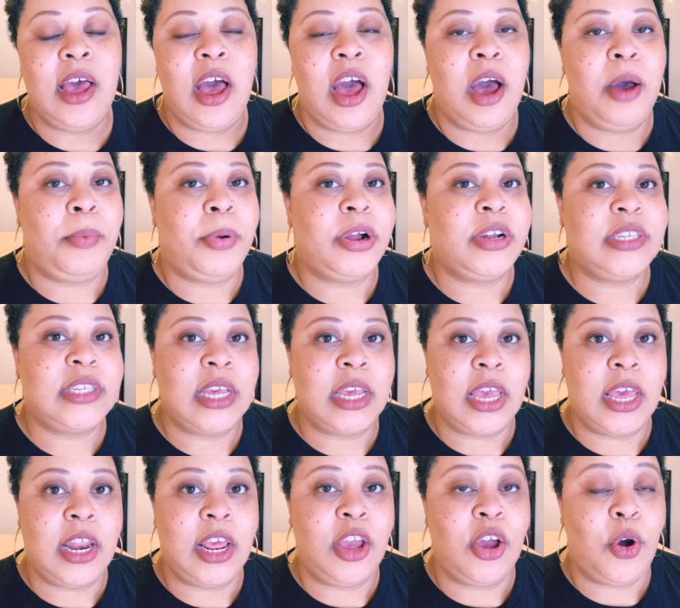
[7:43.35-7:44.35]
a person
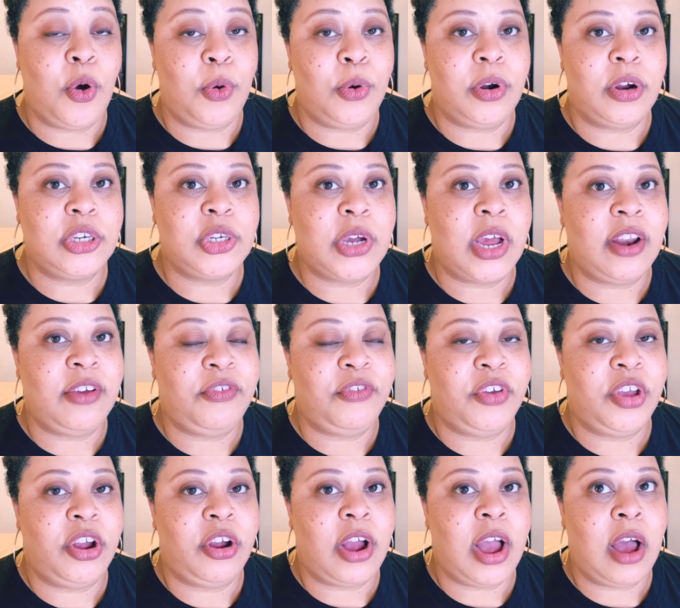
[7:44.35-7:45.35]
getting getting older, trying to
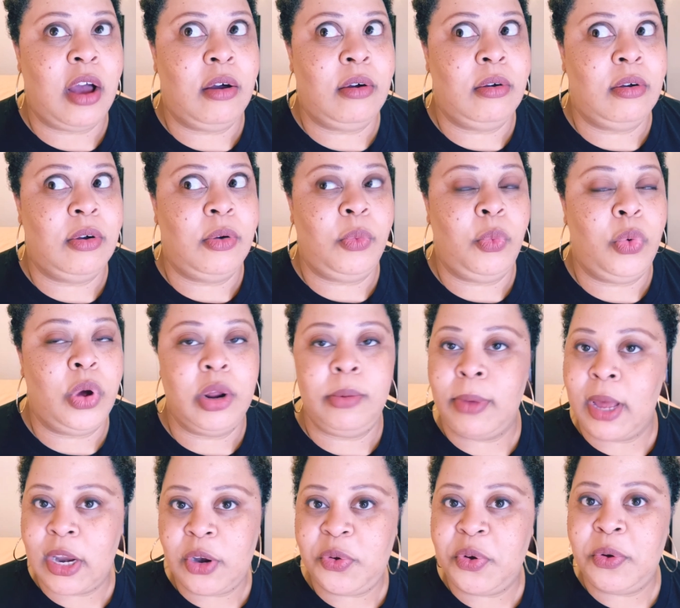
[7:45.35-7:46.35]
figure out what am
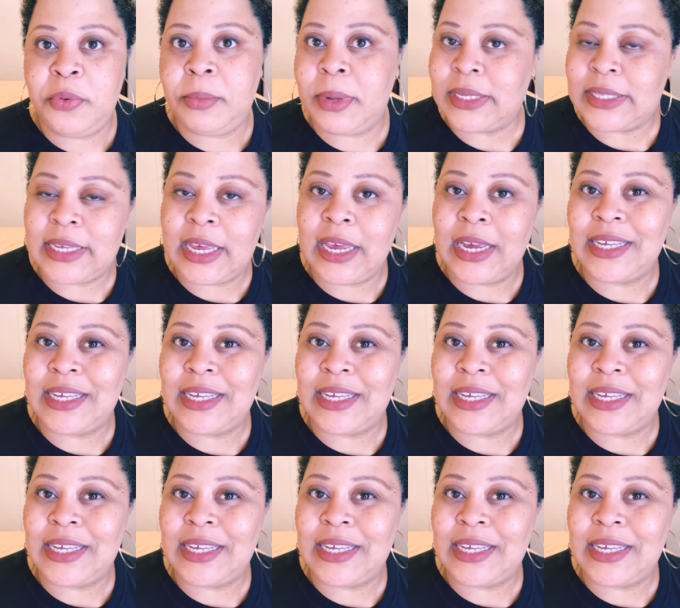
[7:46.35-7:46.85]
I doing with my skin?